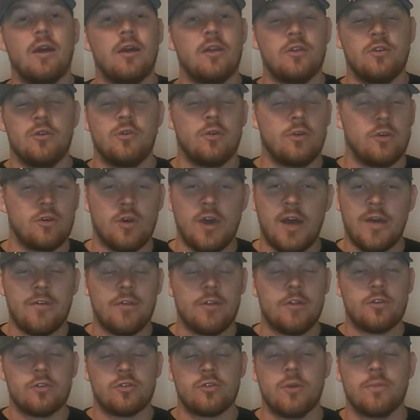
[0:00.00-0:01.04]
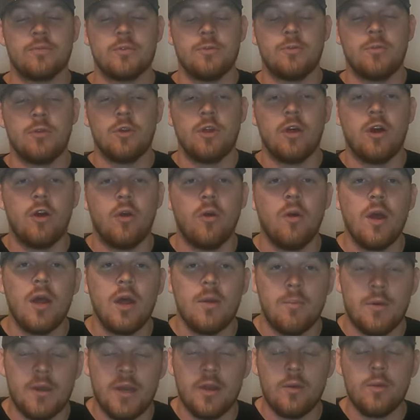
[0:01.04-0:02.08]
You'll have it in the description below.
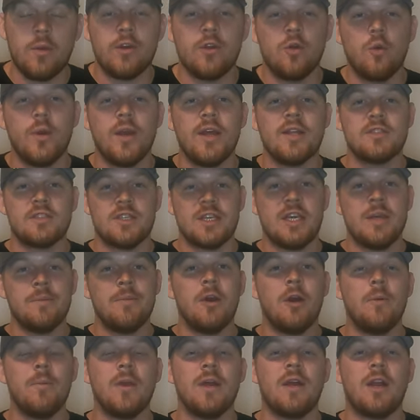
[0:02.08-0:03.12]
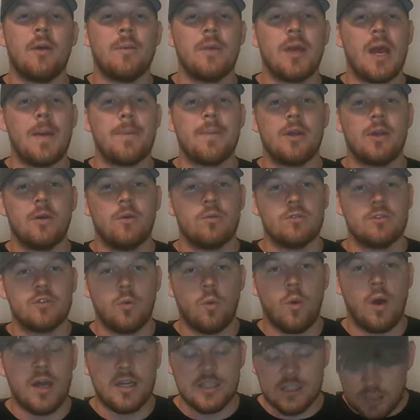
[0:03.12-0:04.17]
But anyone who wins, email me and I'll be happy to
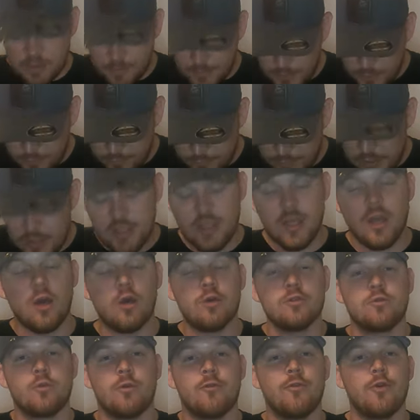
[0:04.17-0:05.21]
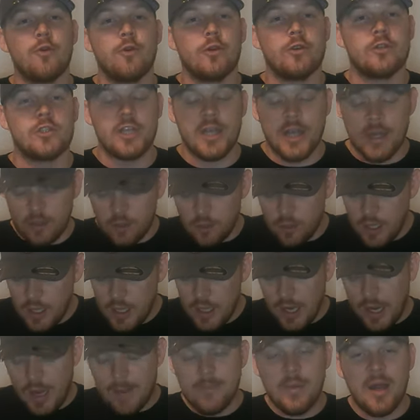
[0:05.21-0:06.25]
watch some of your videos, review your channel.
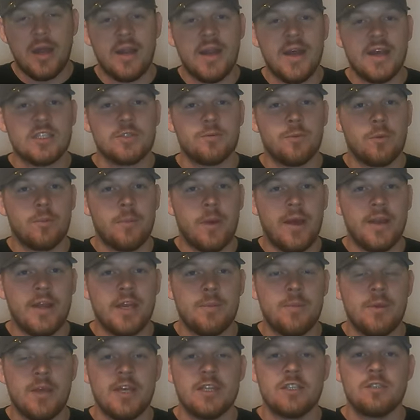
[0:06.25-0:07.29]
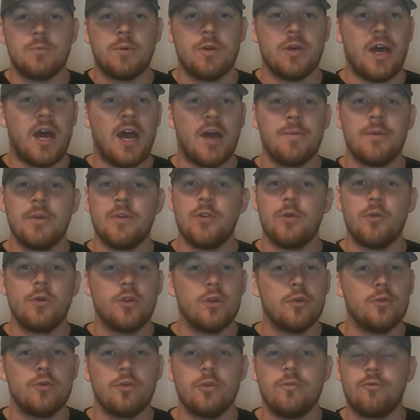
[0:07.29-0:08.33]
I'm not an expert by any means, but I've been doing
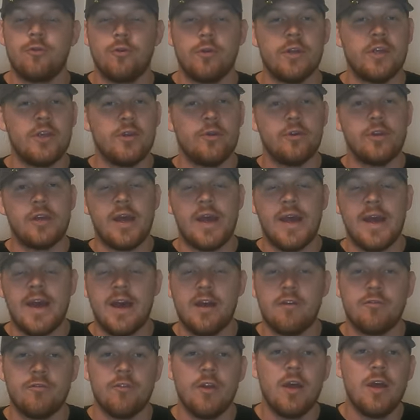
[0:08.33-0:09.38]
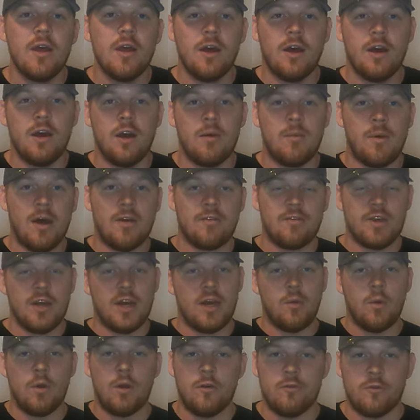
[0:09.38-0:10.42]
YouTube for a year and a half. I've
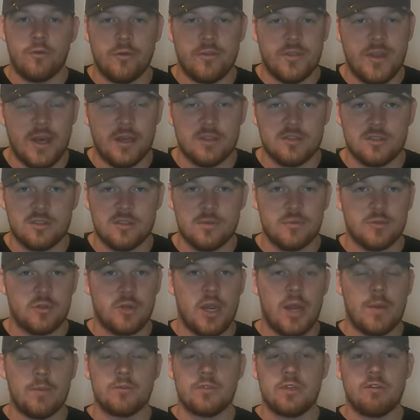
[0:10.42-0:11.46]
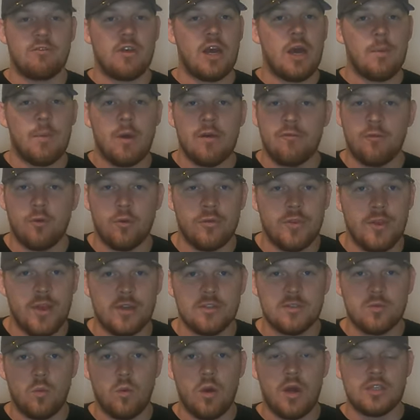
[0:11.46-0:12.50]
got well over 1,000 subscribers. I've got my
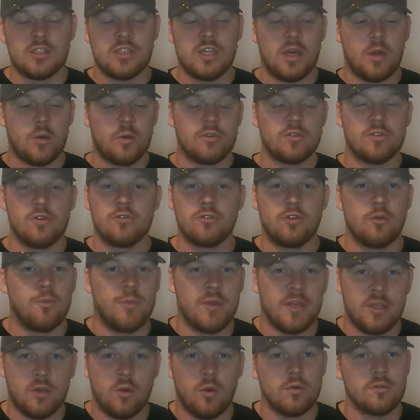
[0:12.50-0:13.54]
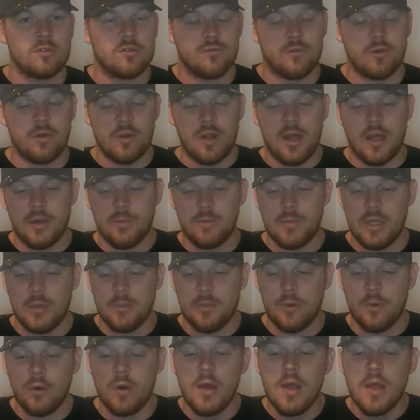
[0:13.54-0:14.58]
4,000 watch hours. Those are big goals for a lot of
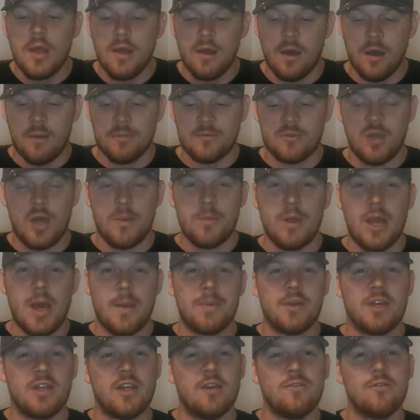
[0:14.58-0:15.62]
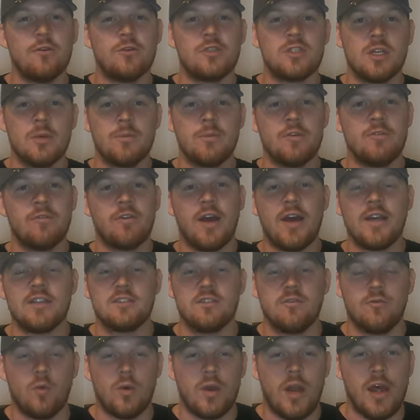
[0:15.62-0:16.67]
people. So I'd be happy to give you some
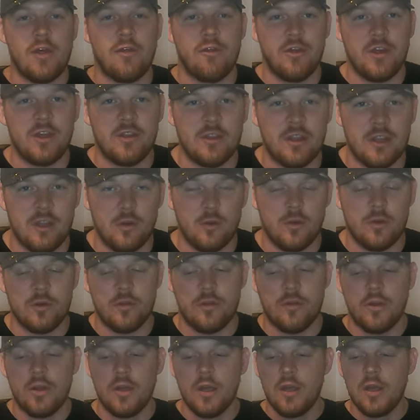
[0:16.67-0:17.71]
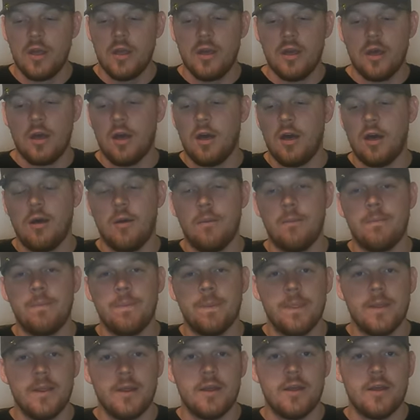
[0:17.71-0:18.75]
advice of what I think that you could
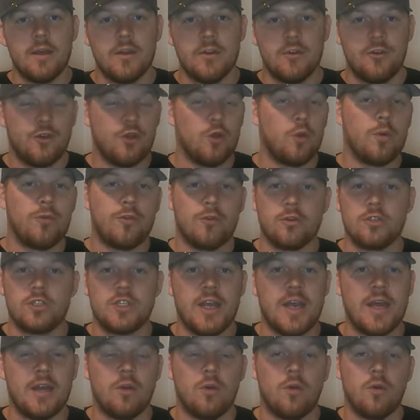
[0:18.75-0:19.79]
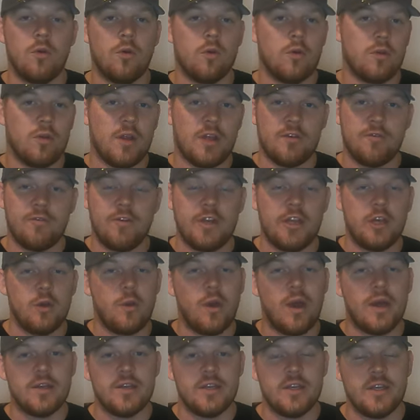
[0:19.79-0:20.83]
do with your channel, or like
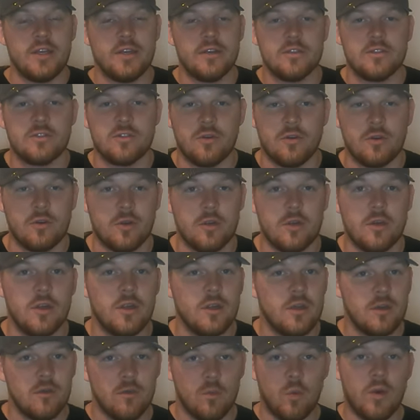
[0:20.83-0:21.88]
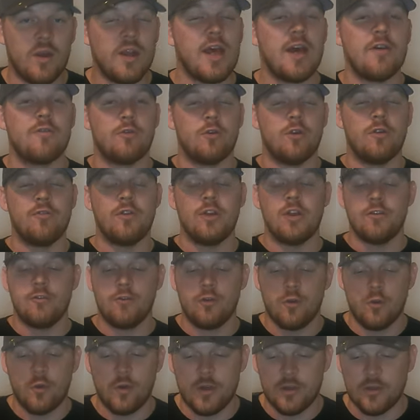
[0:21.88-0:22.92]
video ideas or whatever, if any of
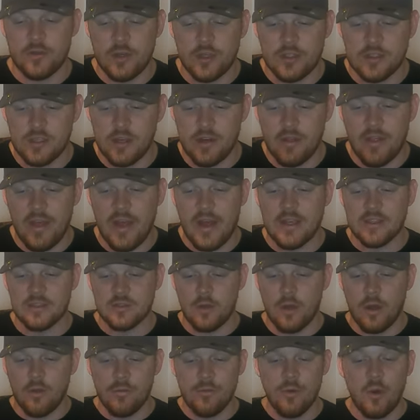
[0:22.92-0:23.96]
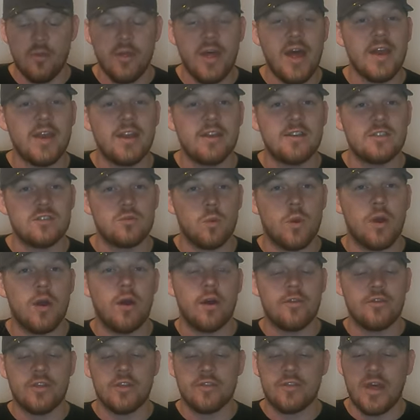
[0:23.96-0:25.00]
you are interested in that. So I'll throw that in as
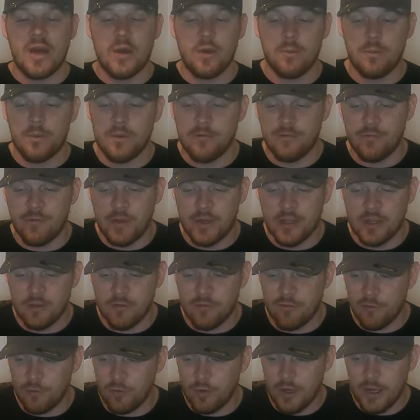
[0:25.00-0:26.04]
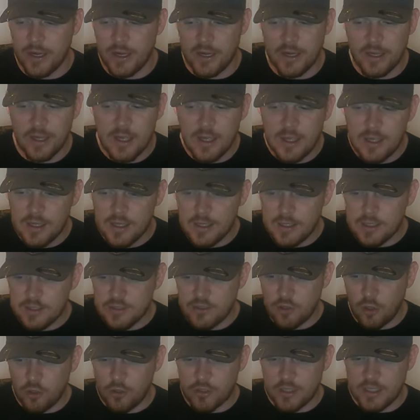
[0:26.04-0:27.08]
well. I think that would be fitting for a
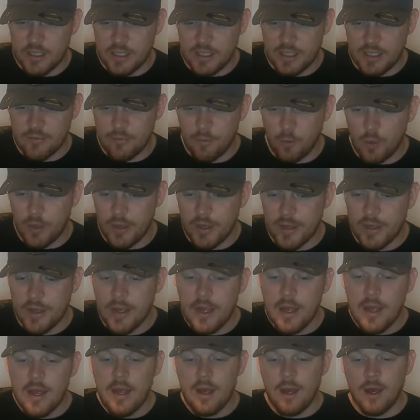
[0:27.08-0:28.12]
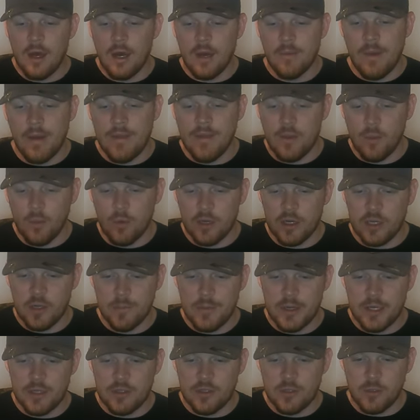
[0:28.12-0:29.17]
starter kit giveaway. And then we're going to
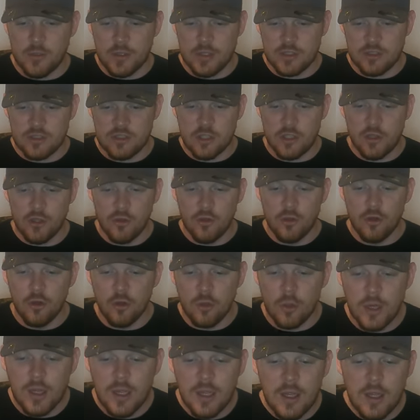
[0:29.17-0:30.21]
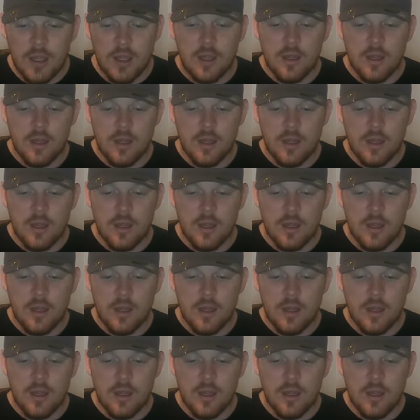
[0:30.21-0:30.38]
be doing two